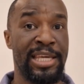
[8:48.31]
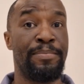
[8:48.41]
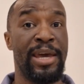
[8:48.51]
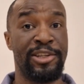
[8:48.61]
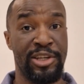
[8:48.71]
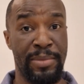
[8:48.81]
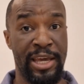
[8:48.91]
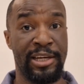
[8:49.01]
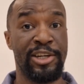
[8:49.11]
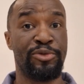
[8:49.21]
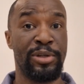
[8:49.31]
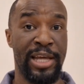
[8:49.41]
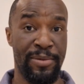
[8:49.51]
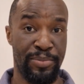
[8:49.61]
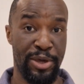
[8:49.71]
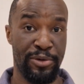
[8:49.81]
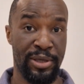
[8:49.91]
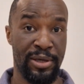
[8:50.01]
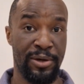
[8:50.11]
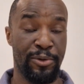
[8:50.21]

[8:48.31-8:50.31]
He mentioned my country, Liberia.